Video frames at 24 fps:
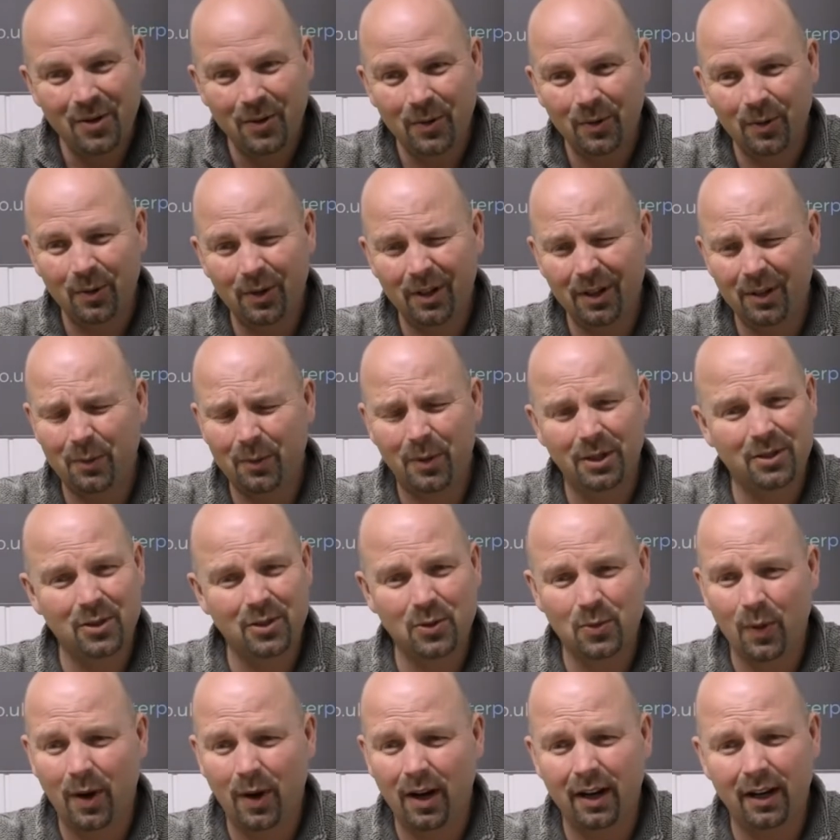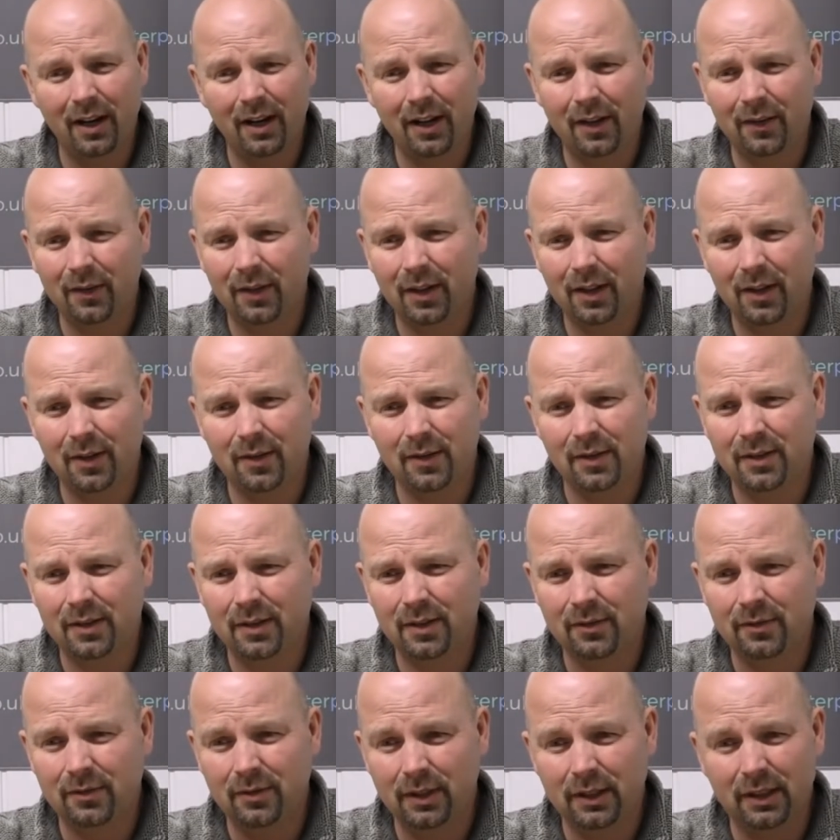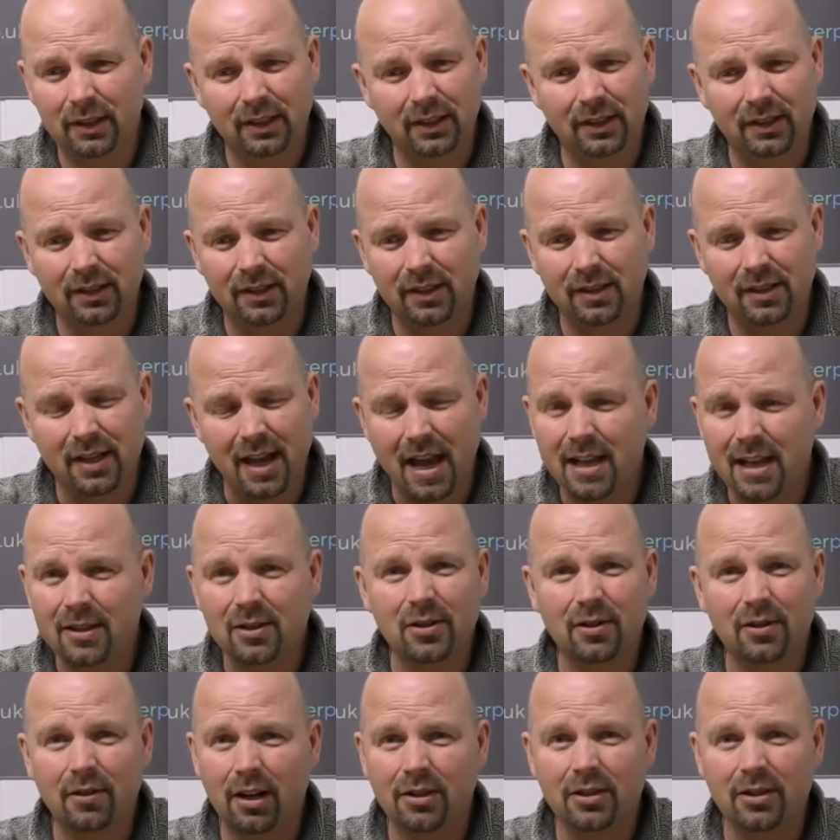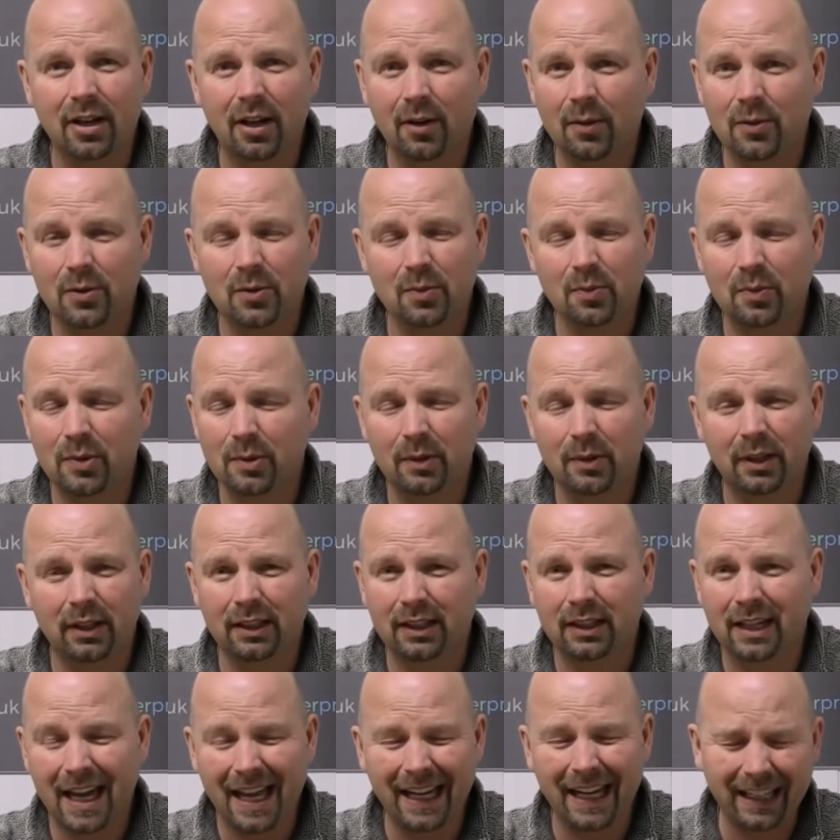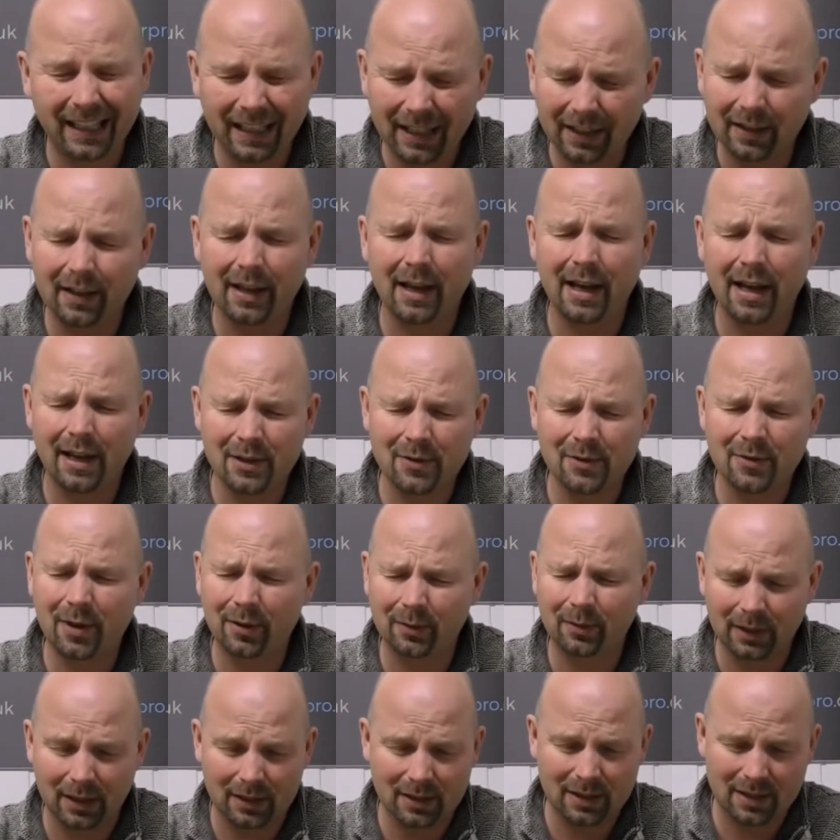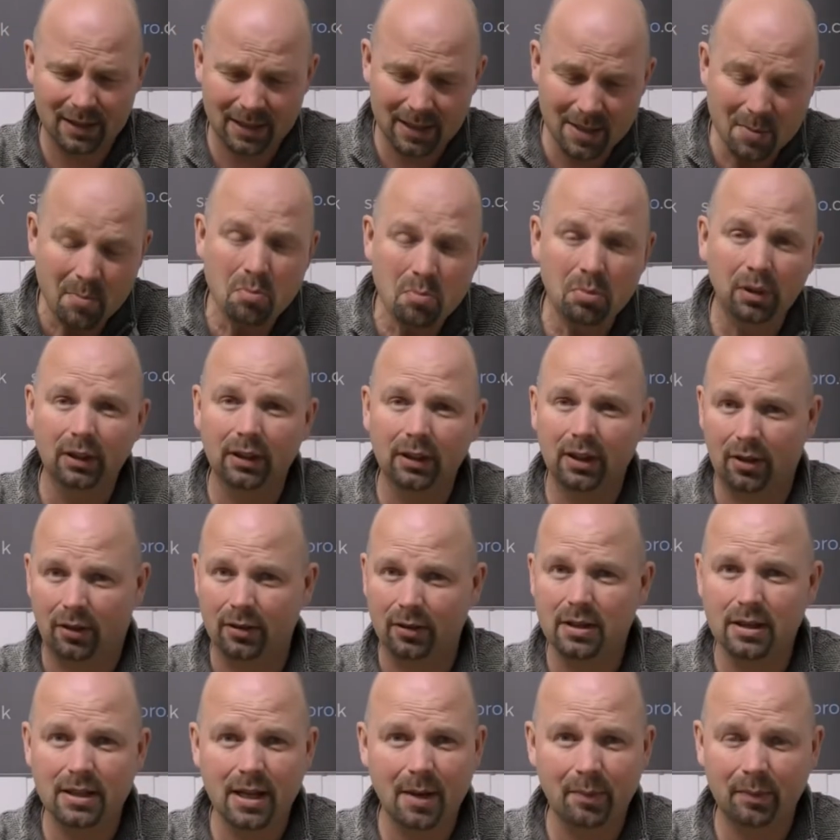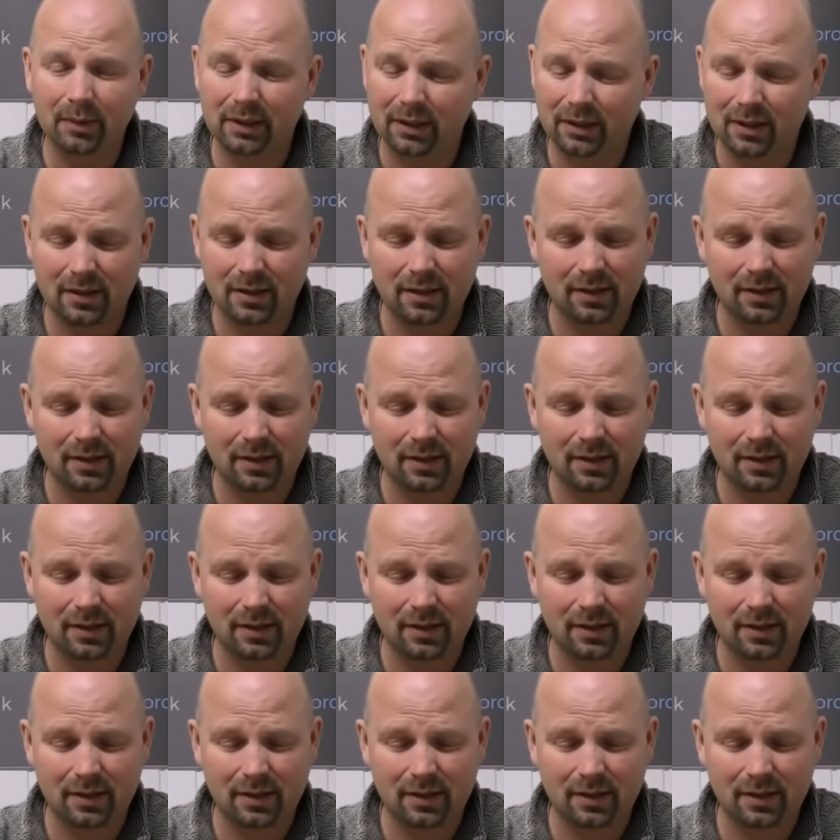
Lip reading: which is why it's a head scratcher how some people cannot get their heads around that simple concept.